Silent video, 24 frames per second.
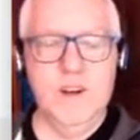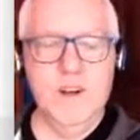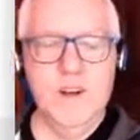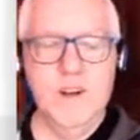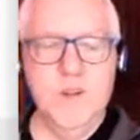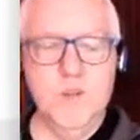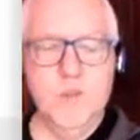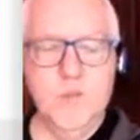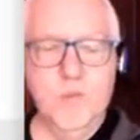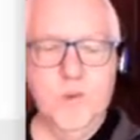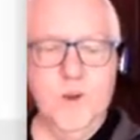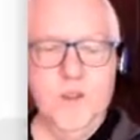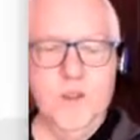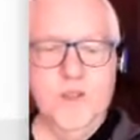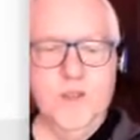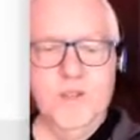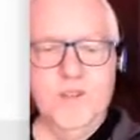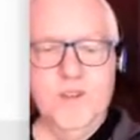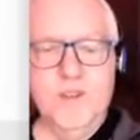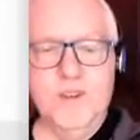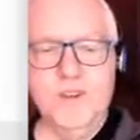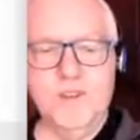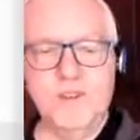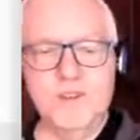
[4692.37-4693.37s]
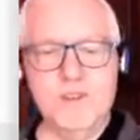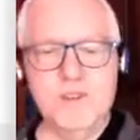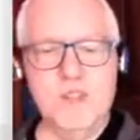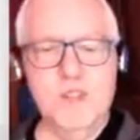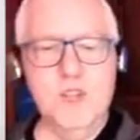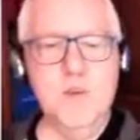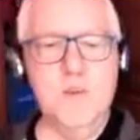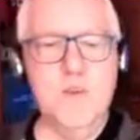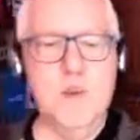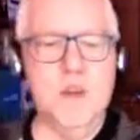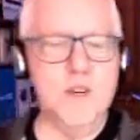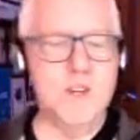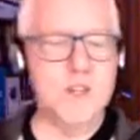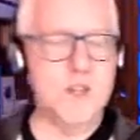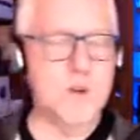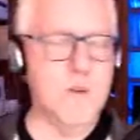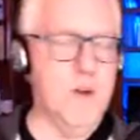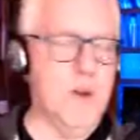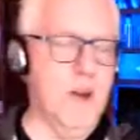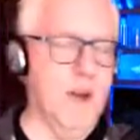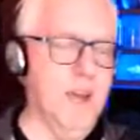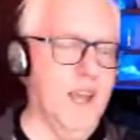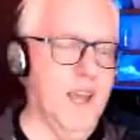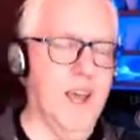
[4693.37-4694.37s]
with this image.
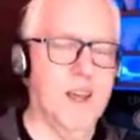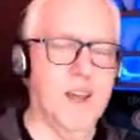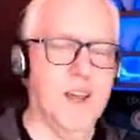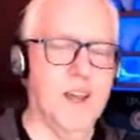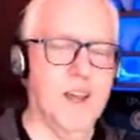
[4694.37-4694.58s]
Again,